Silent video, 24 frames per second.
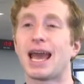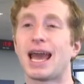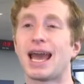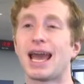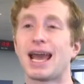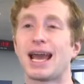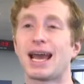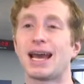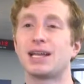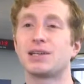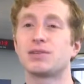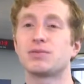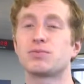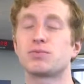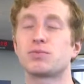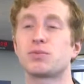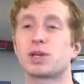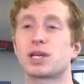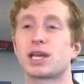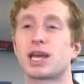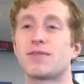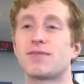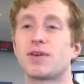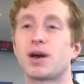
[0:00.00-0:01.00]
and
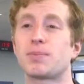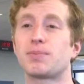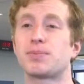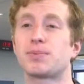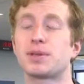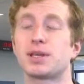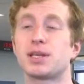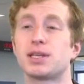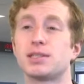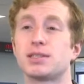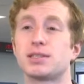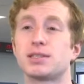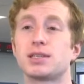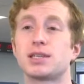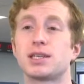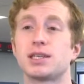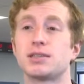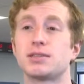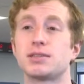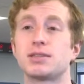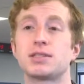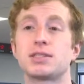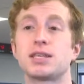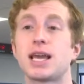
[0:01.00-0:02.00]
would give up his
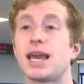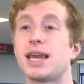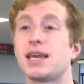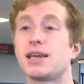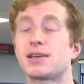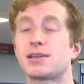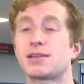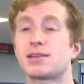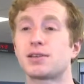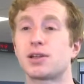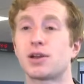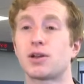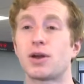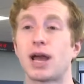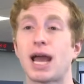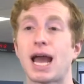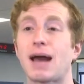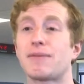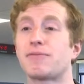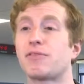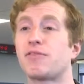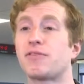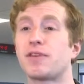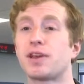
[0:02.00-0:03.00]
his stake, you know,
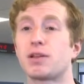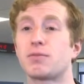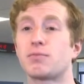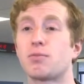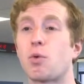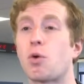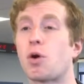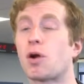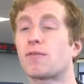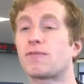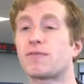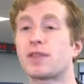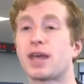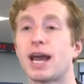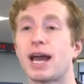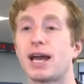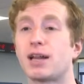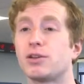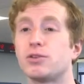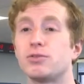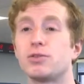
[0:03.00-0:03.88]
half of it, more of that,